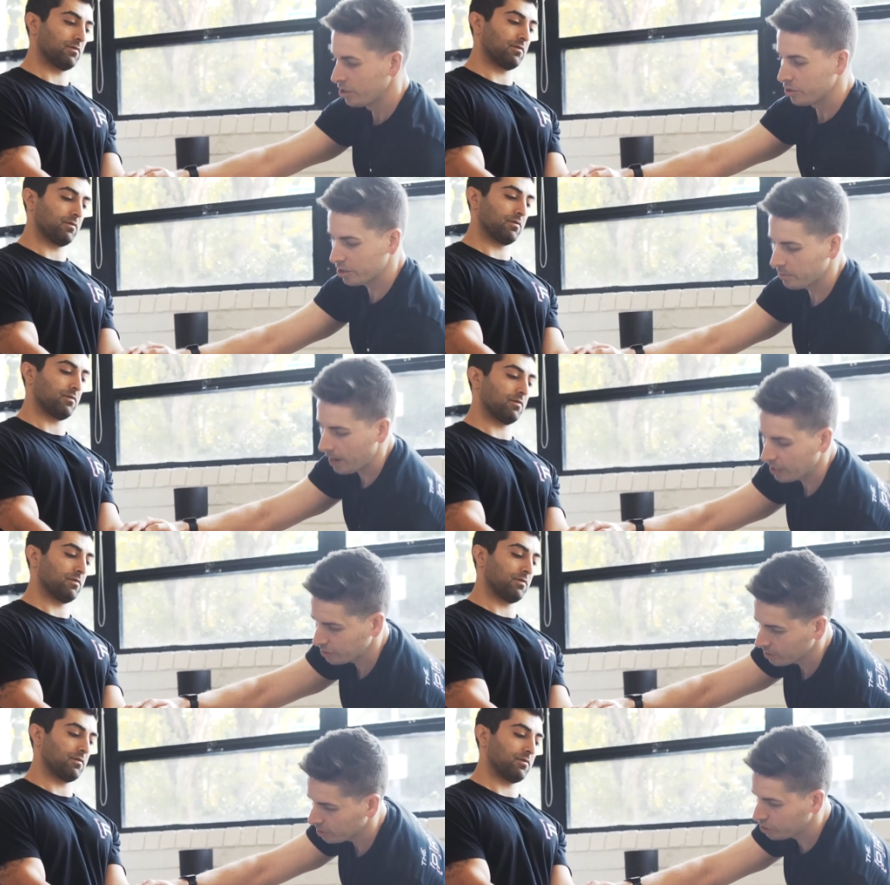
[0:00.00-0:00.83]
Speaker 1: you can
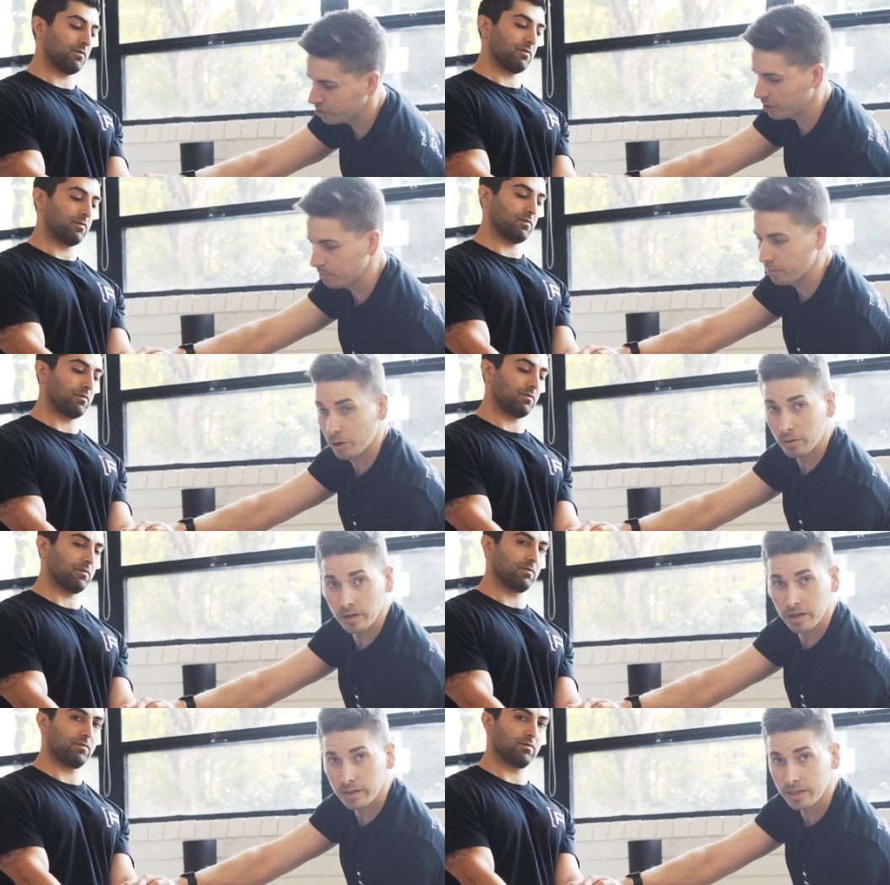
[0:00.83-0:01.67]
imagine this shin bone,
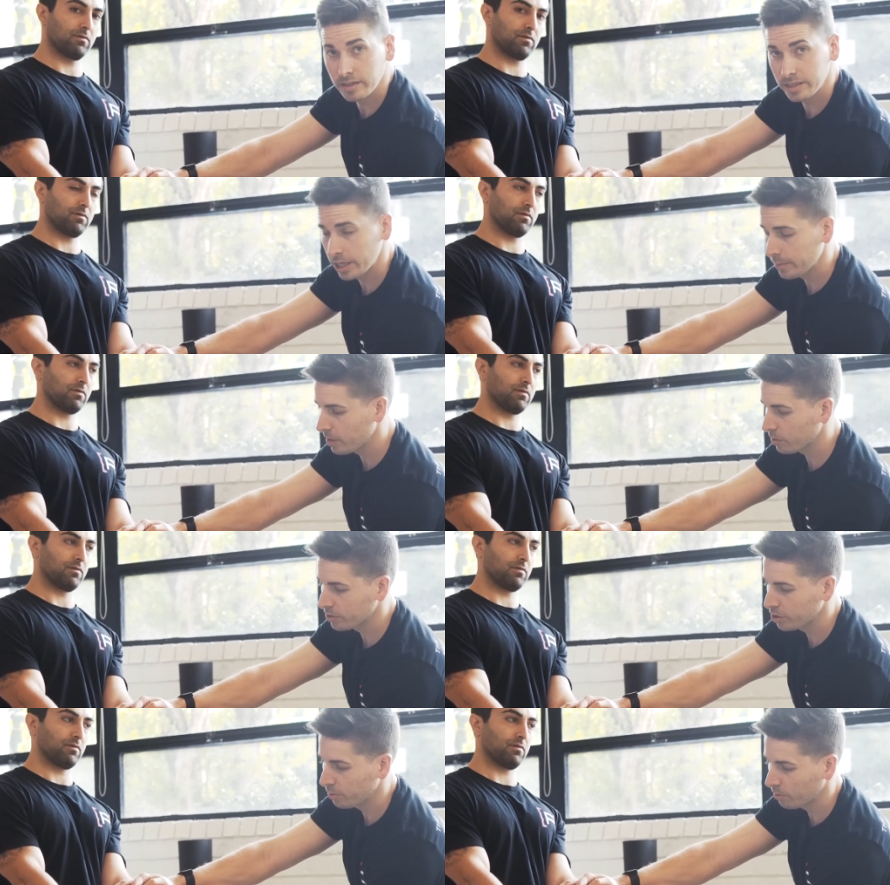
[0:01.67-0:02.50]
this tibial
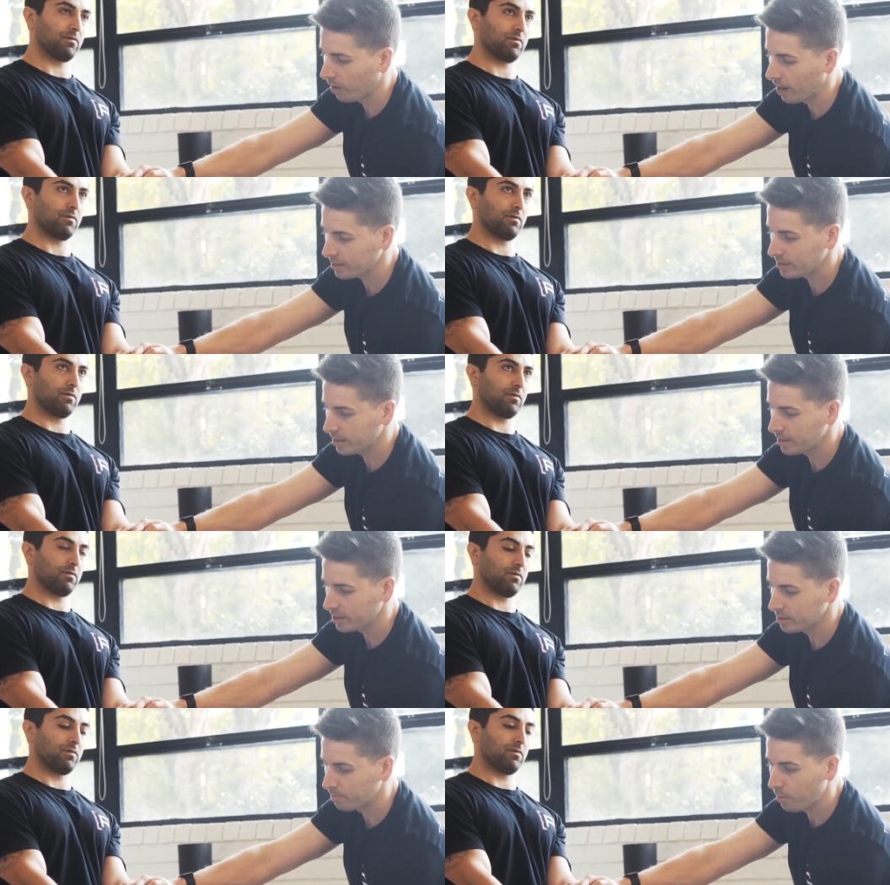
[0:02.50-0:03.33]
tuberosity,
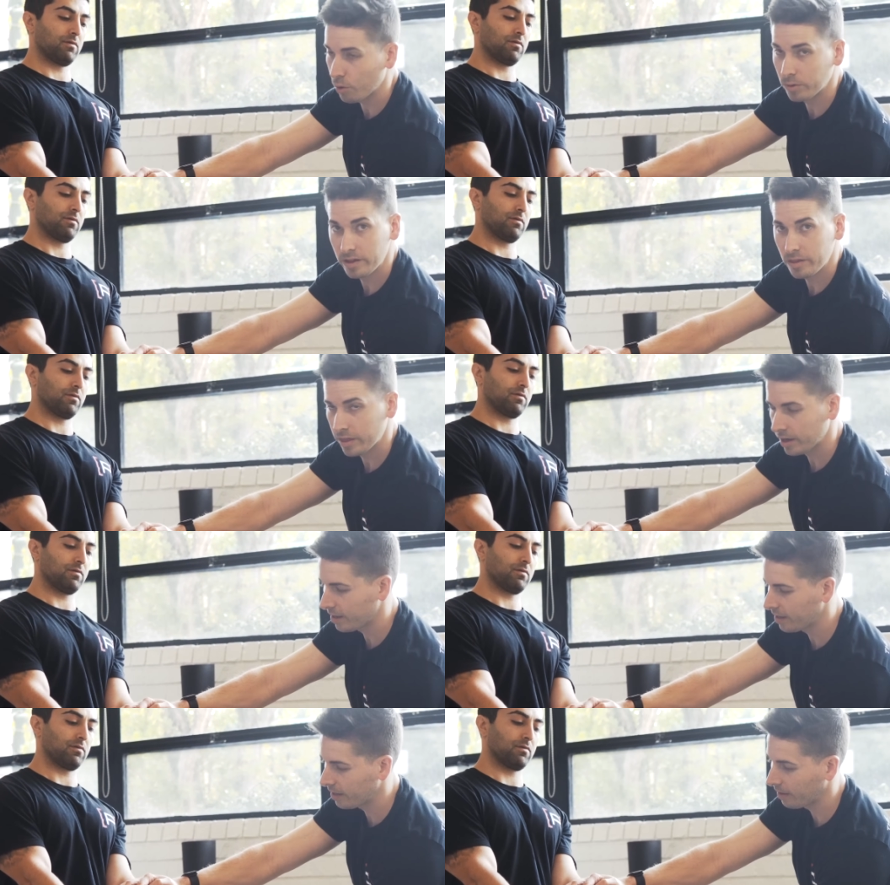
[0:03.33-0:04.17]
this bony thing
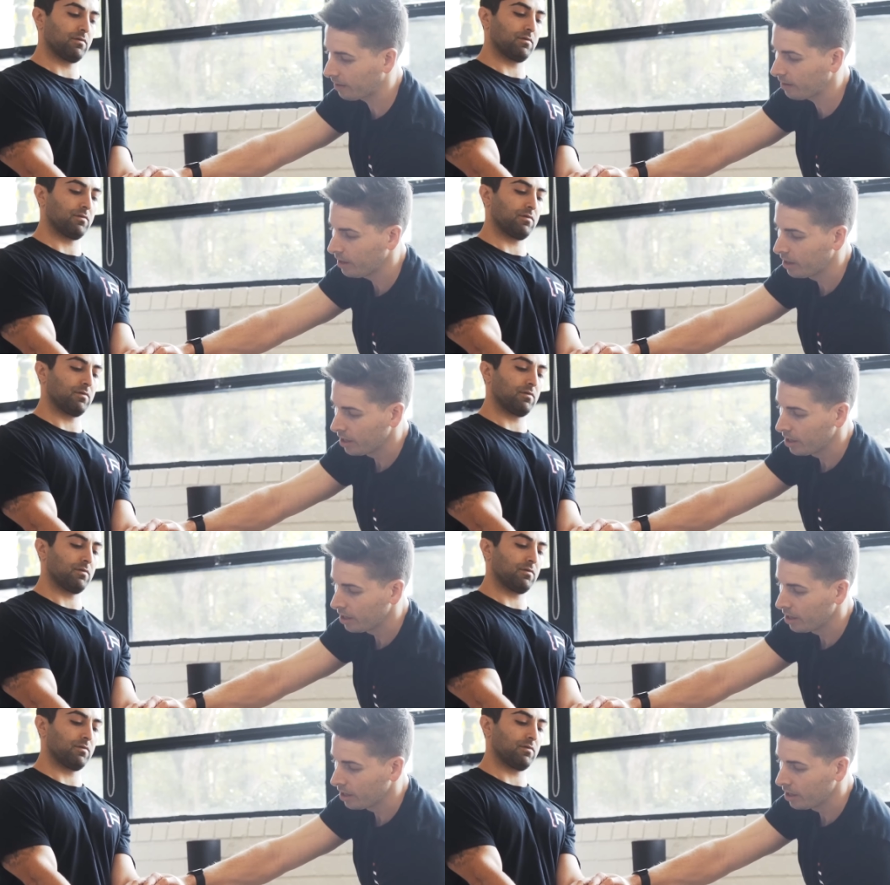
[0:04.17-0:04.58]
here,